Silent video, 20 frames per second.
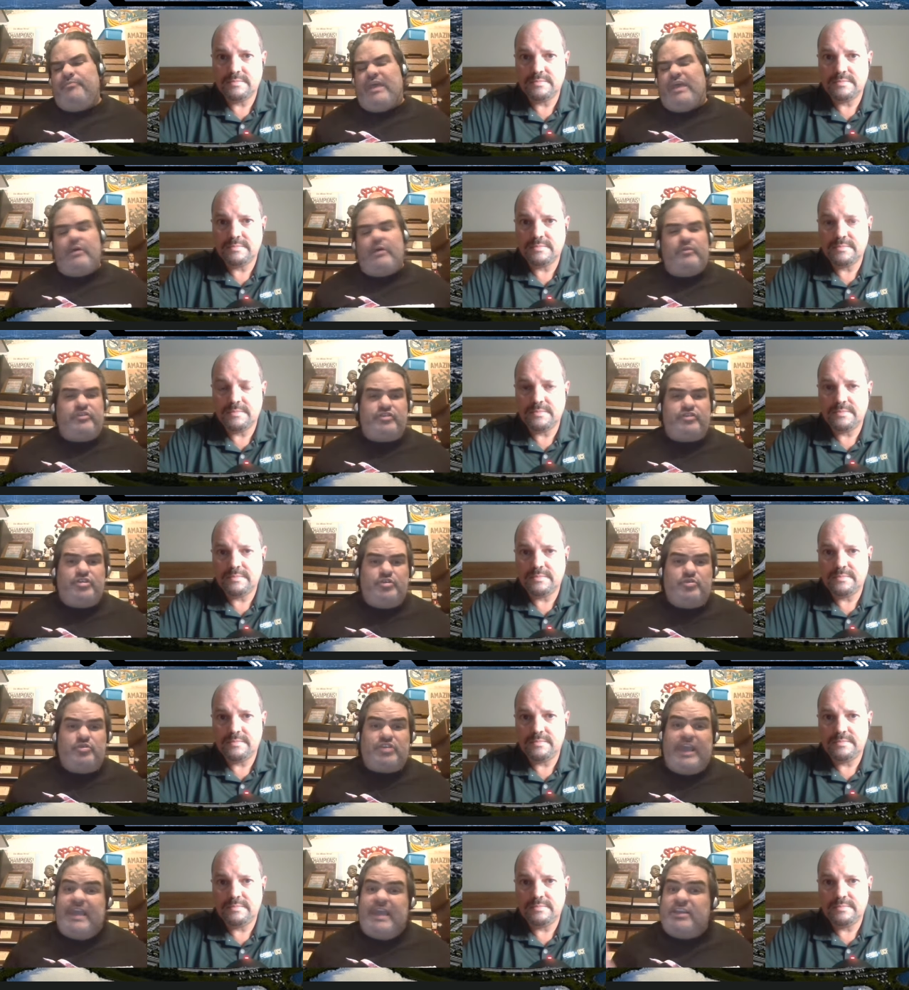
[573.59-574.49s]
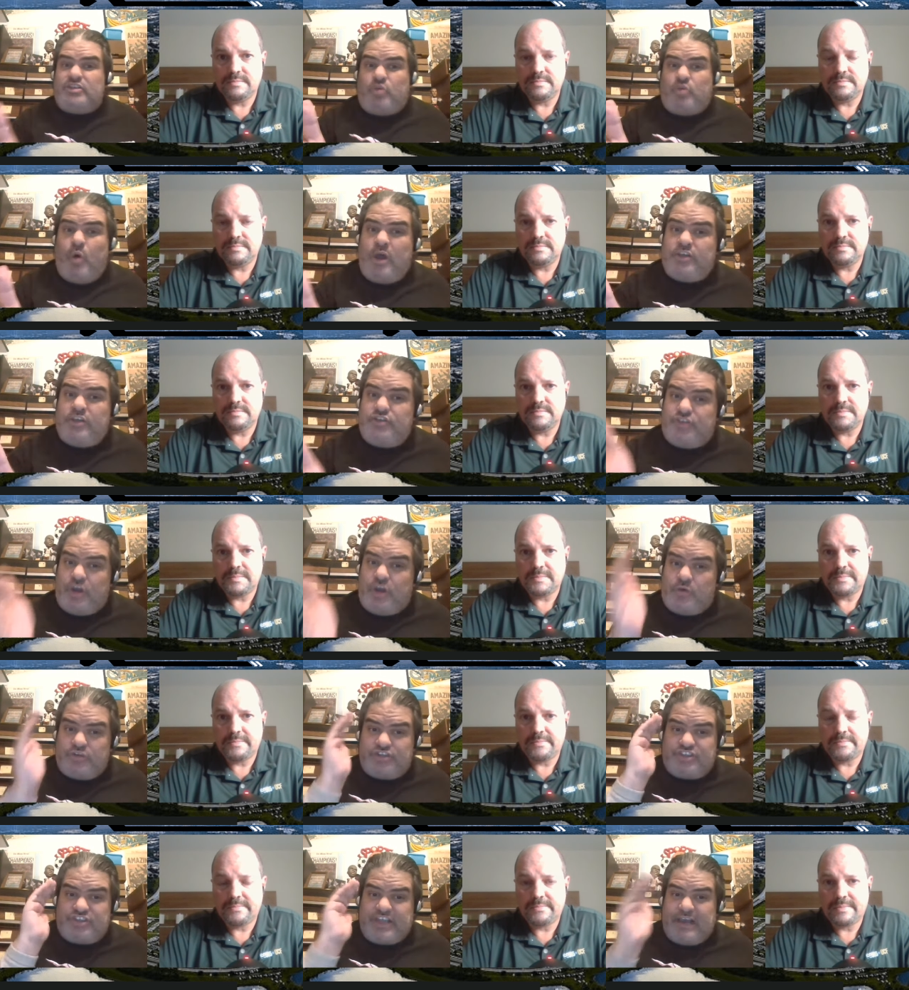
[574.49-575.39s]
Speaker 1: That was huge. Antoine
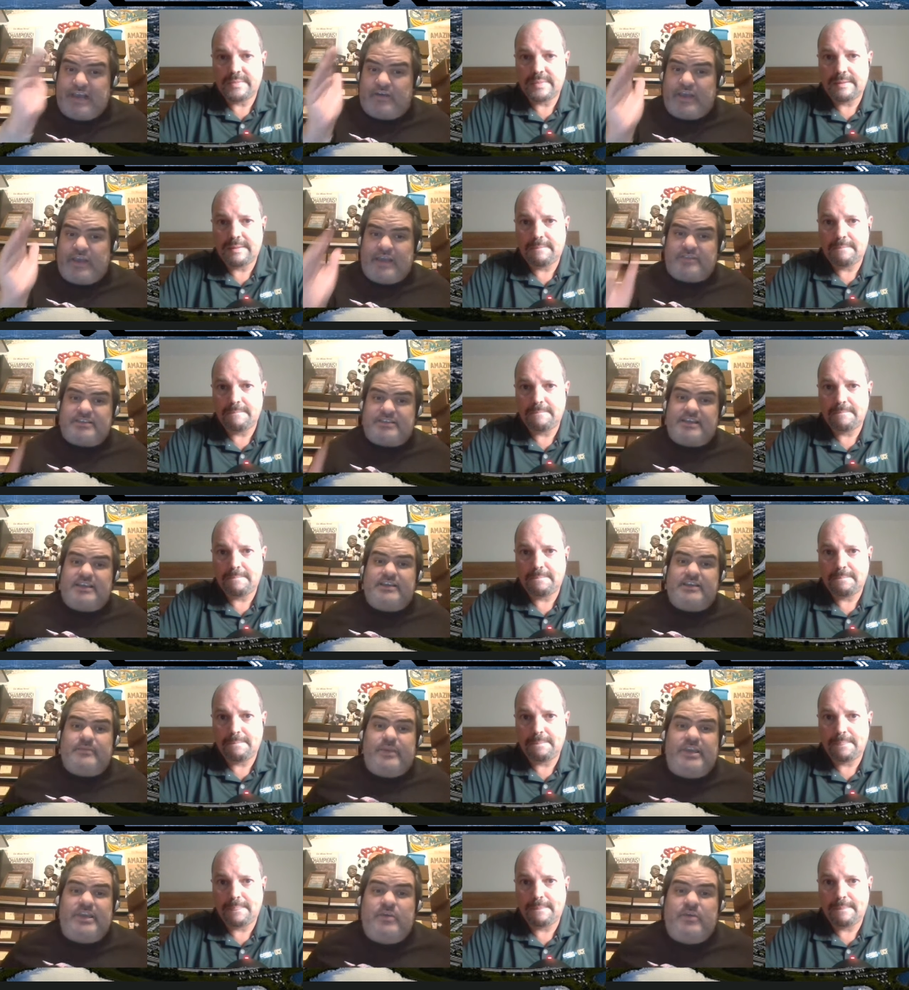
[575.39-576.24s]
Jones, shout out to him.